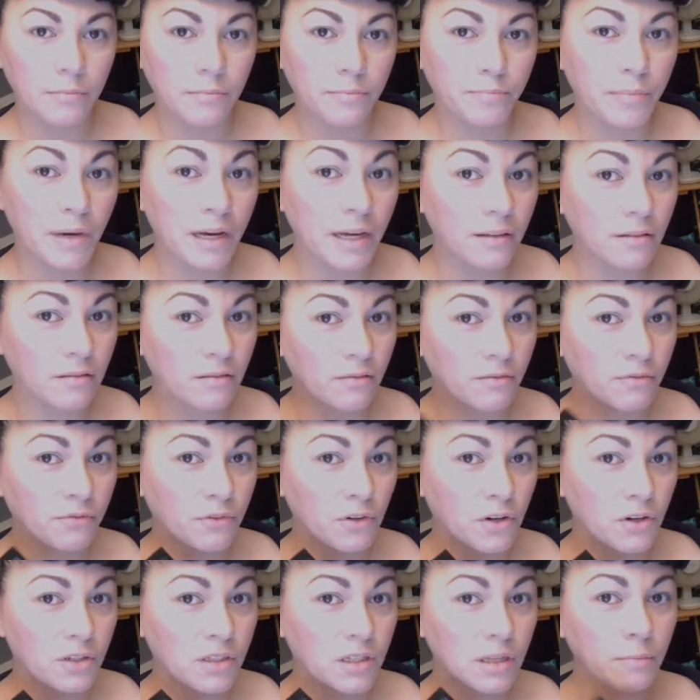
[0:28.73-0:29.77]
But
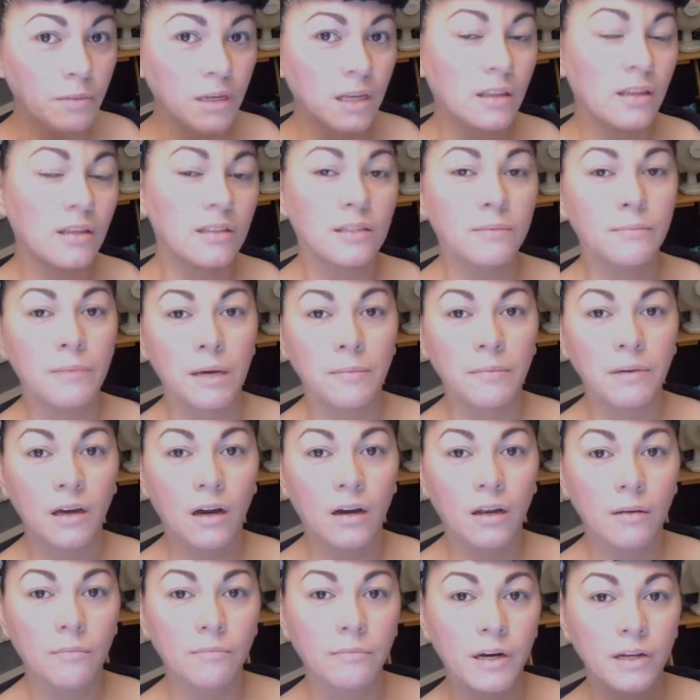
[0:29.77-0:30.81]
for somebody that's maybe
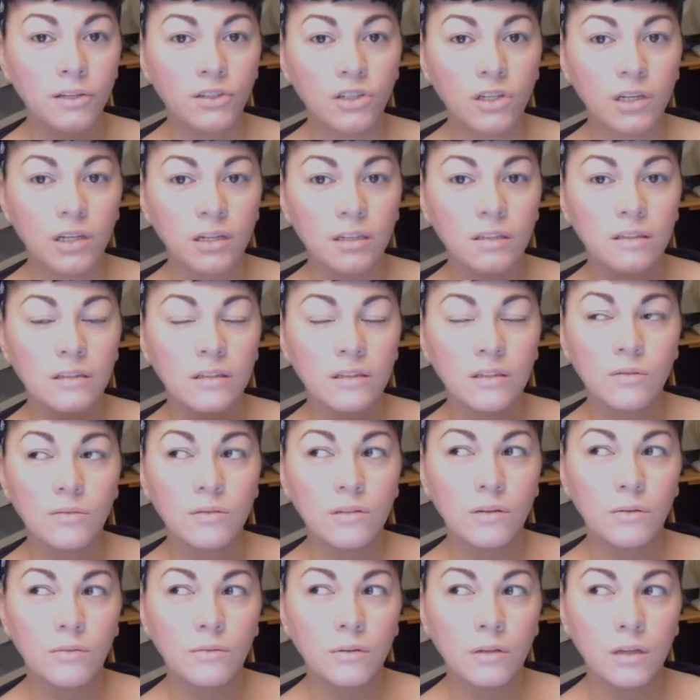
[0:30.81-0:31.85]
on a budget, this was
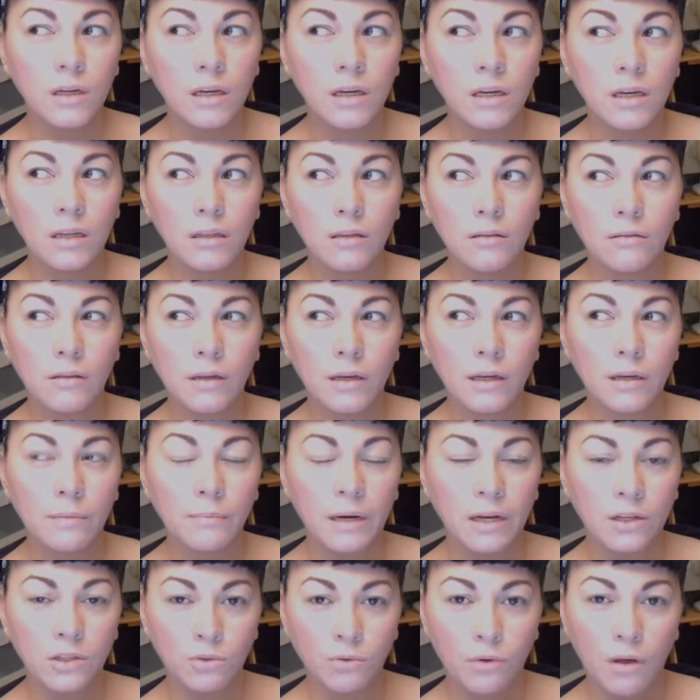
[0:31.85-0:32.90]
only like
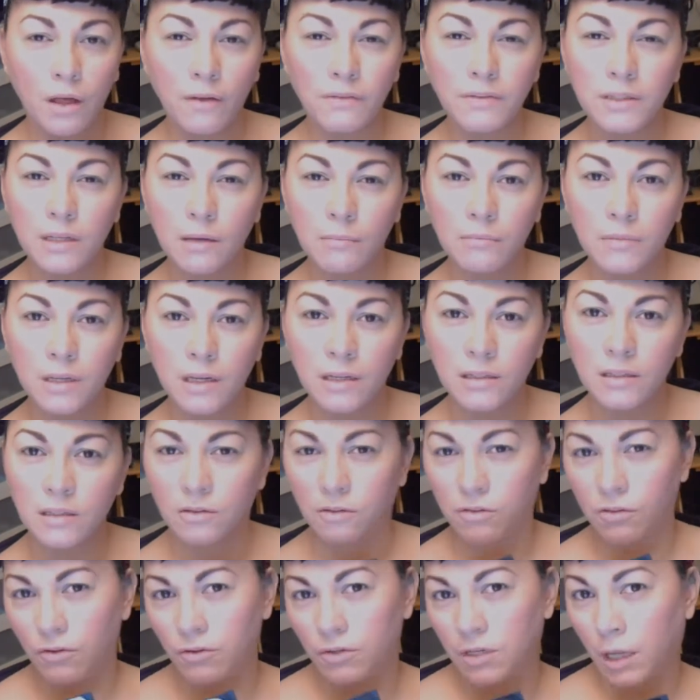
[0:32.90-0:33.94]
about 12 something, so
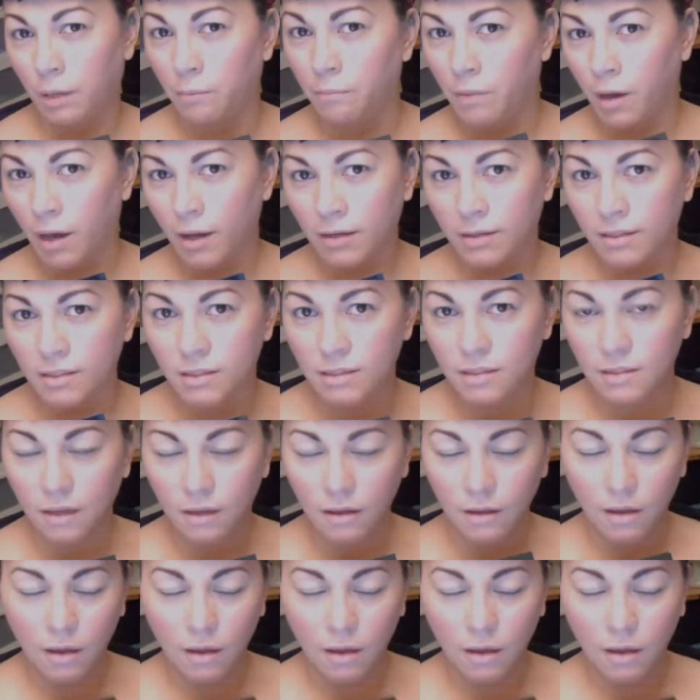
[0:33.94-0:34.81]
13 bucks.